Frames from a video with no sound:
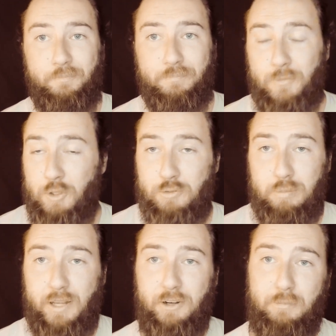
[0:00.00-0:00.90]
use
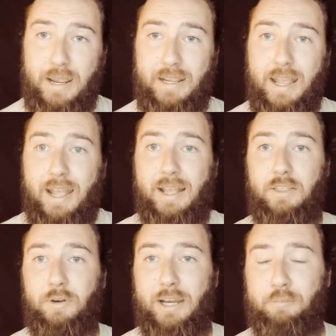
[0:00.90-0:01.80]
Blender to make a
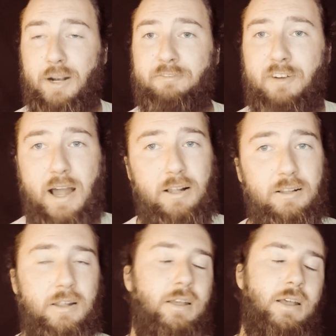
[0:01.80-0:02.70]
3D print
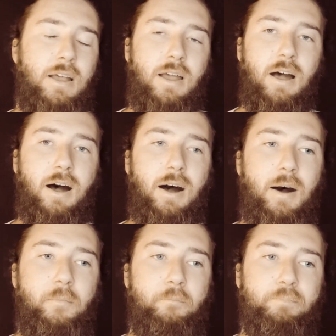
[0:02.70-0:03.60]
file.
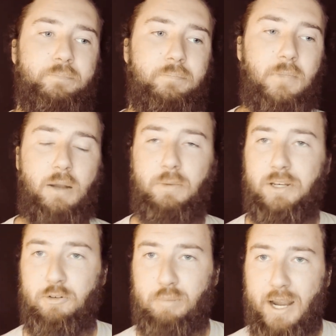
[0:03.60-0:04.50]
I'm going to
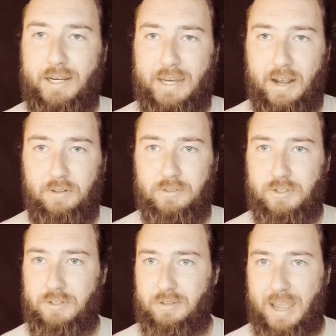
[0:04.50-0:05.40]
do
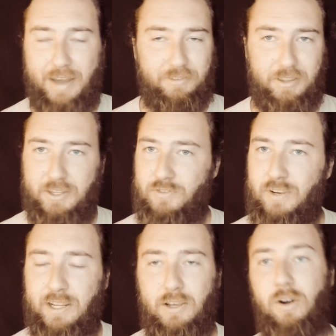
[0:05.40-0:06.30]
breakdowns after this
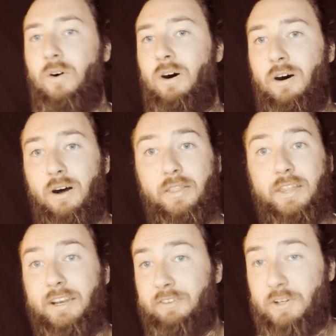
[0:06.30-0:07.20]
video on the
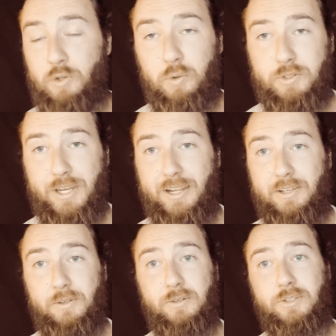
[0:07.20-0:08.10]
different tools that I
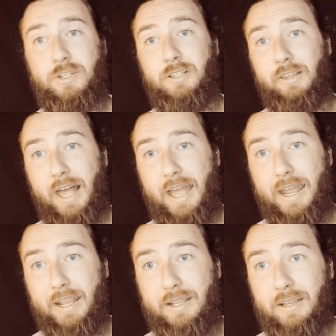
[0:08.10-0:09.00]
used,
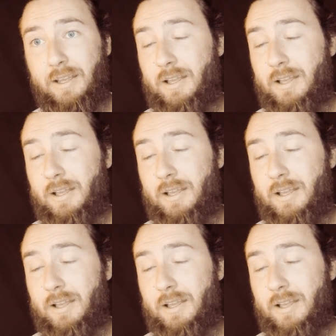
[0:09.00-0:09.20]
like